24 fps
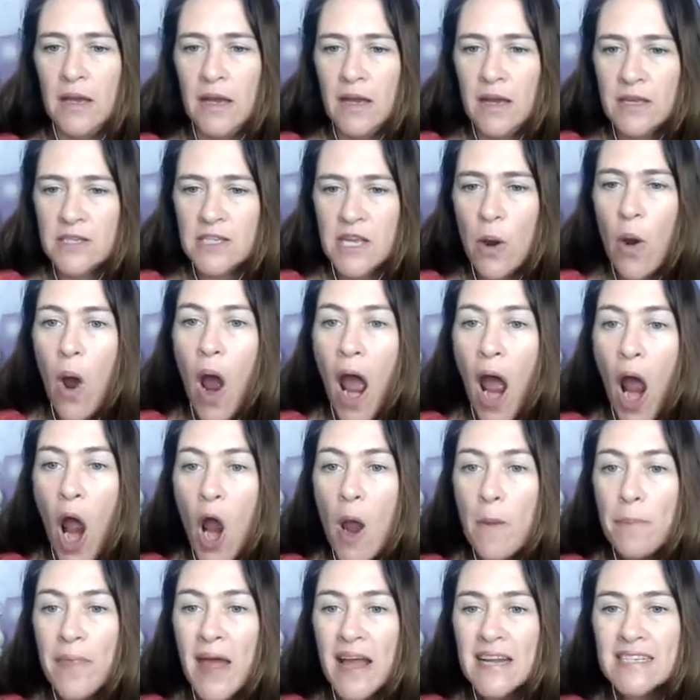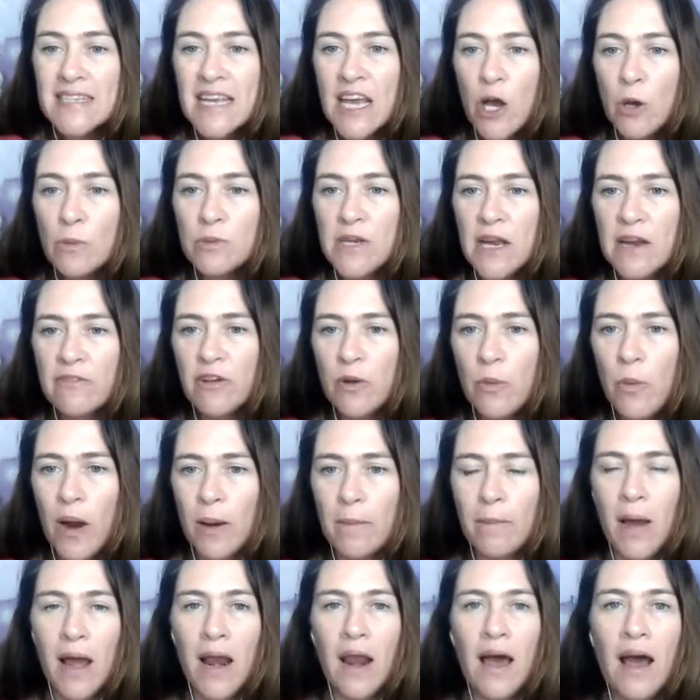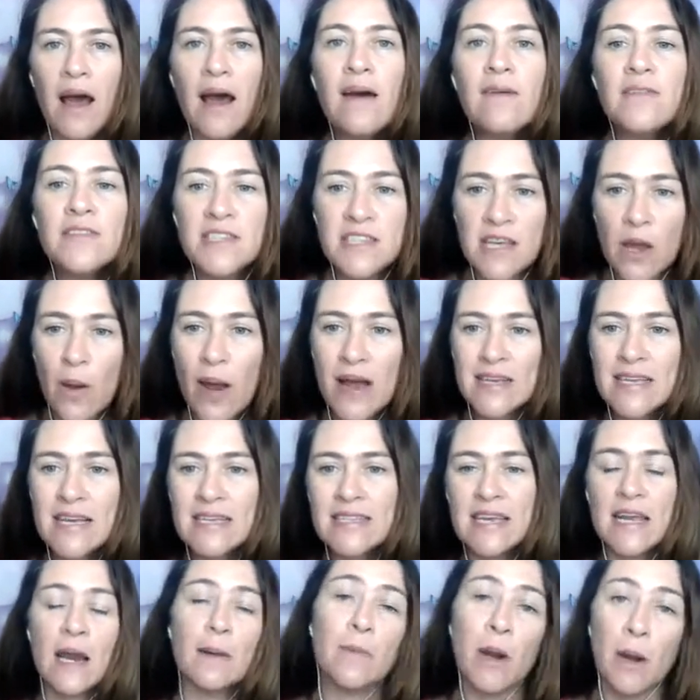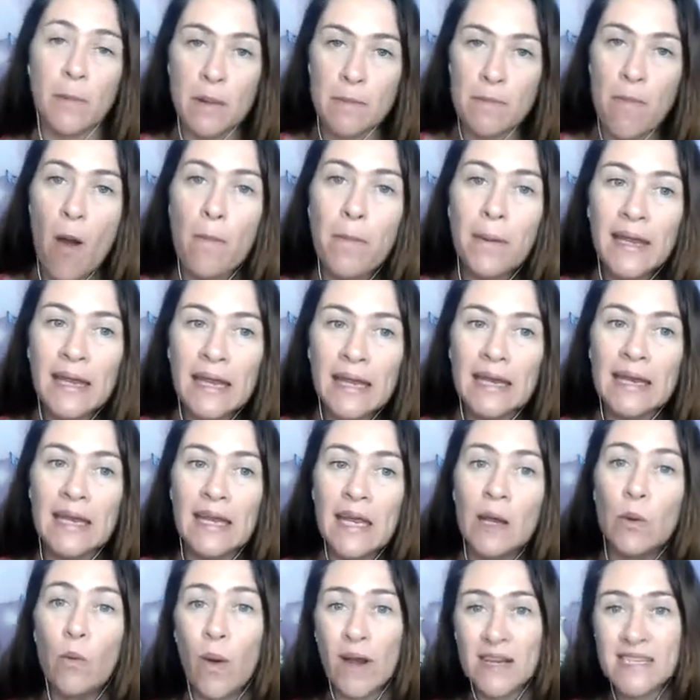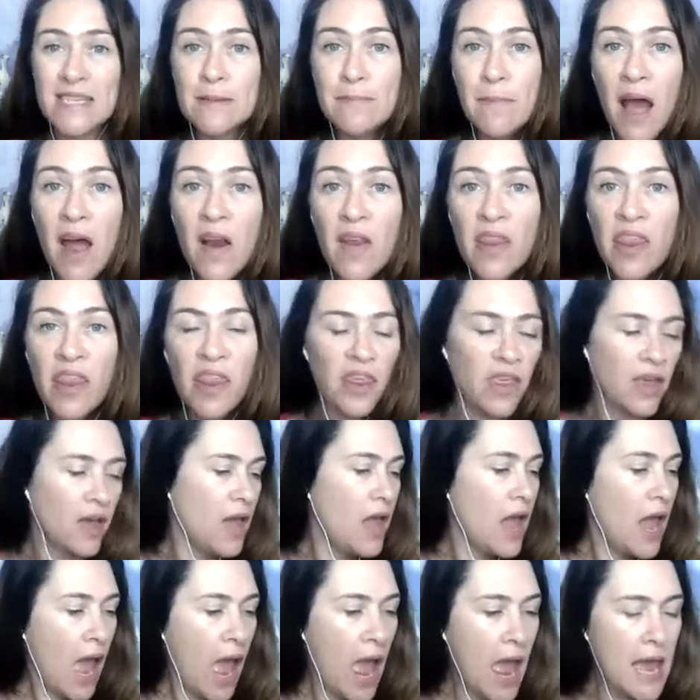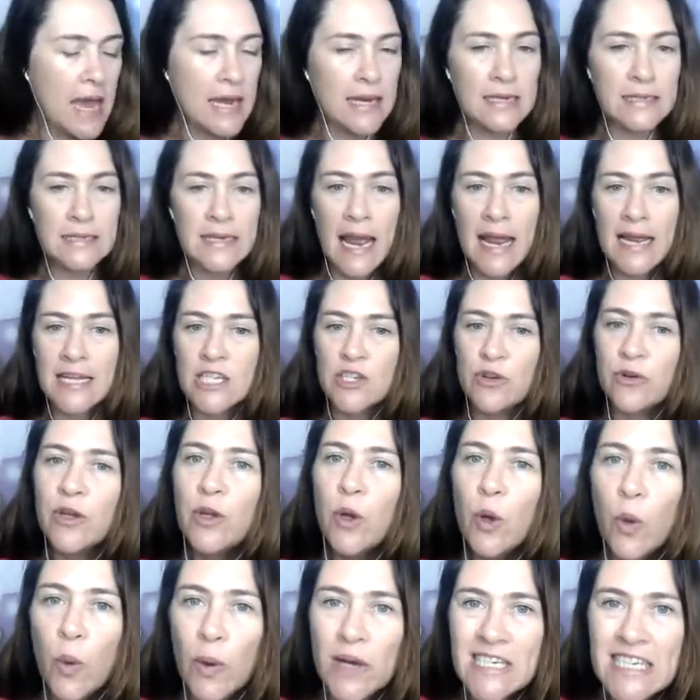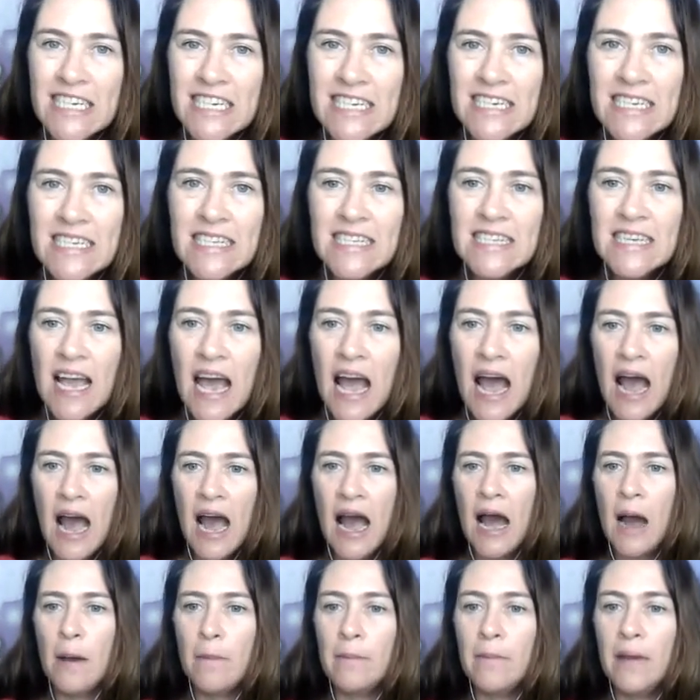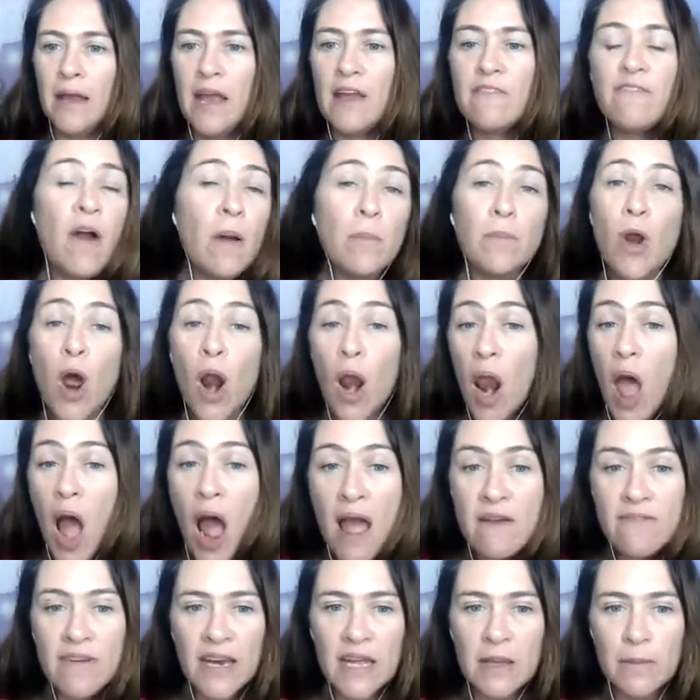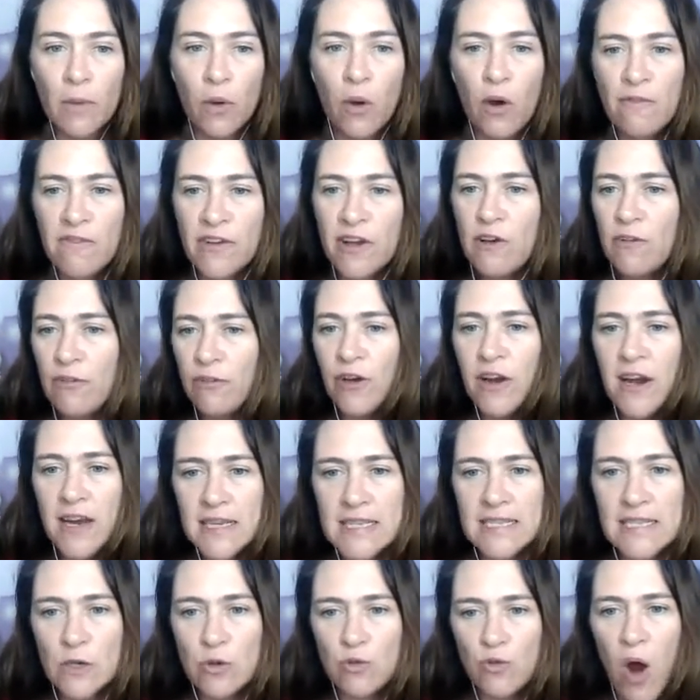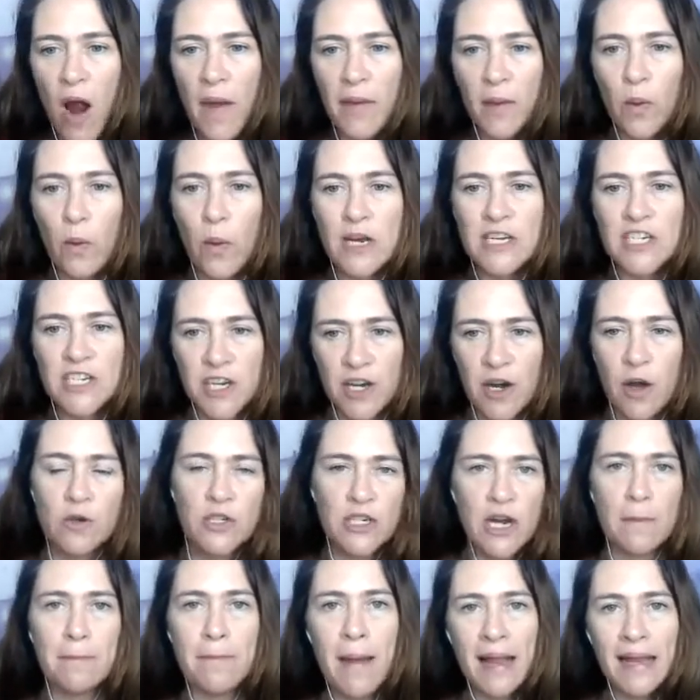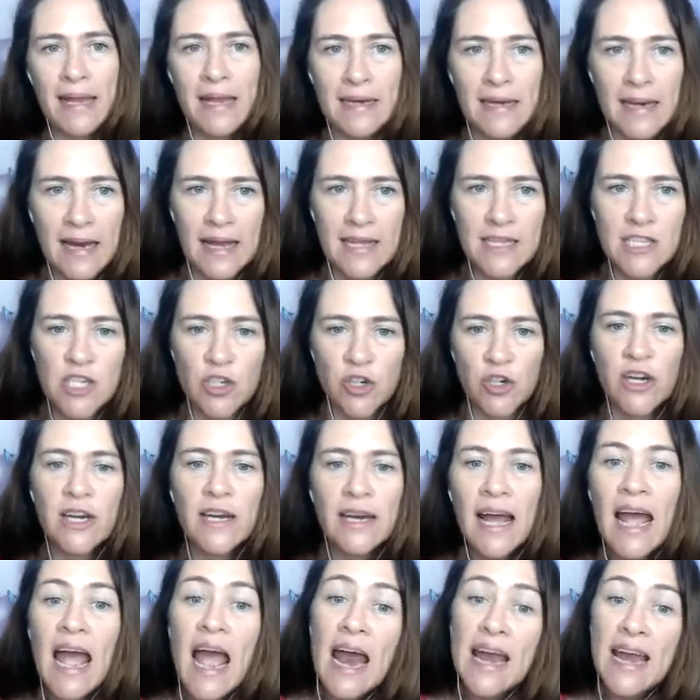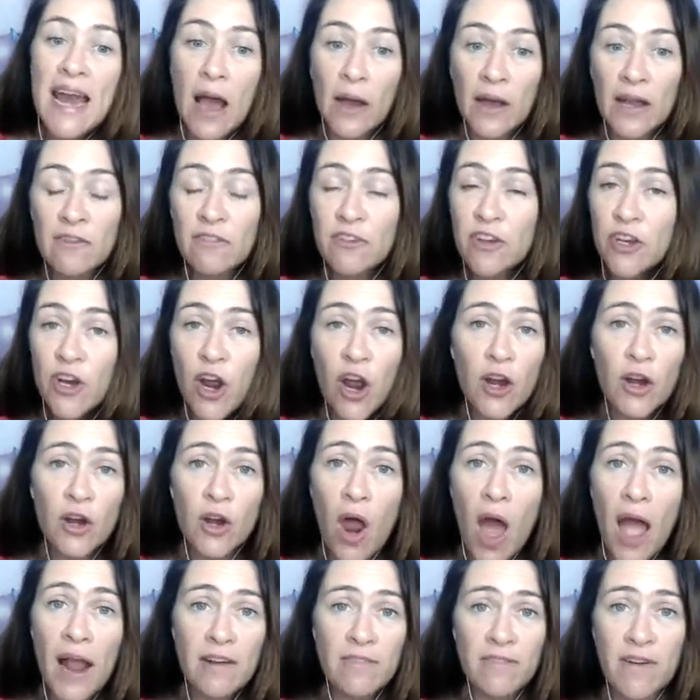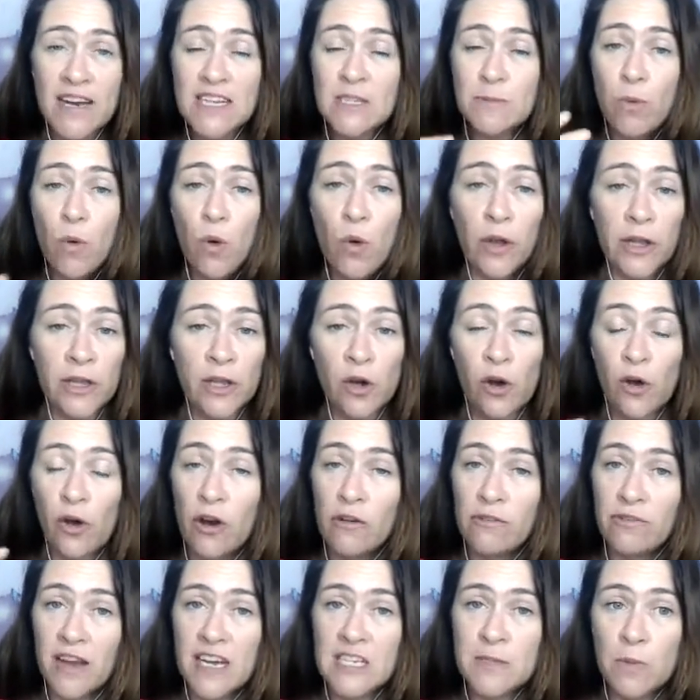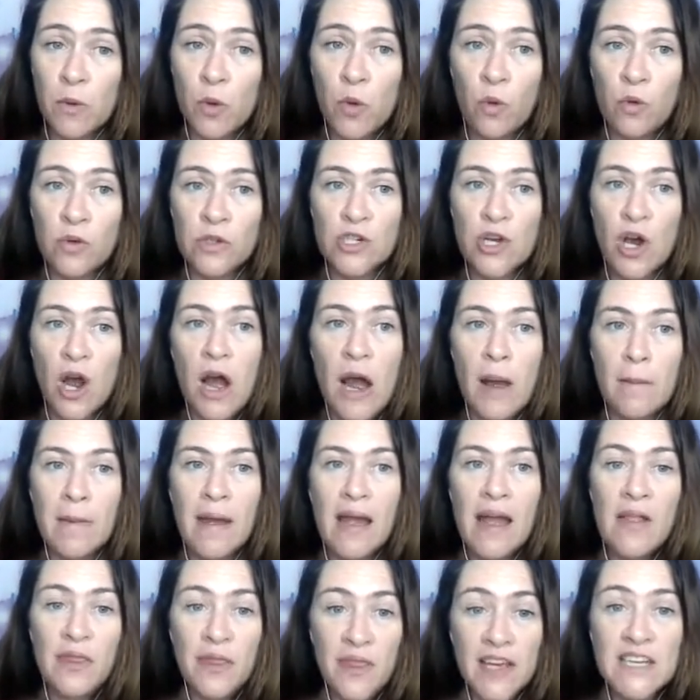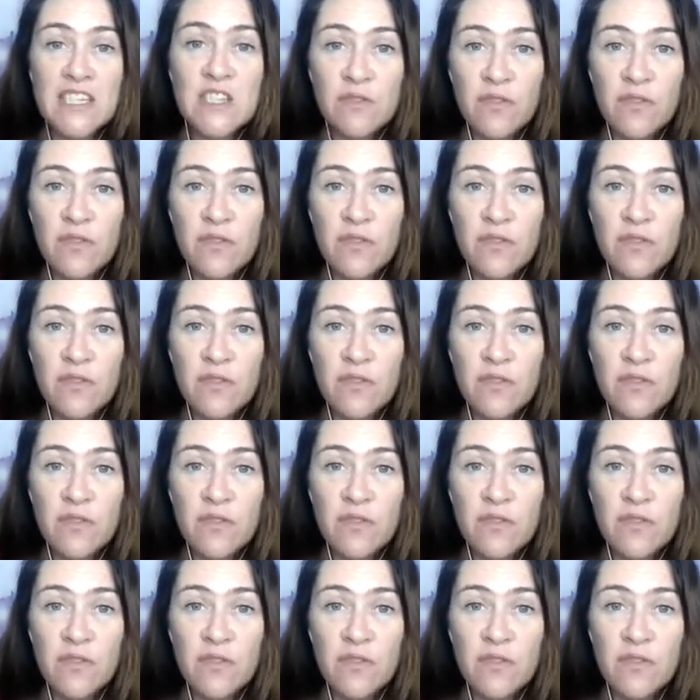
So I hope that's helped everyone, my loves. So as I said, I'm going to be popping in here once a month and answering your questions. If I'm not live anymore, feel free to still write the question. I'll jump back in and answer it. Now, if you don't like Facebook or you're not on Facebook all the time, this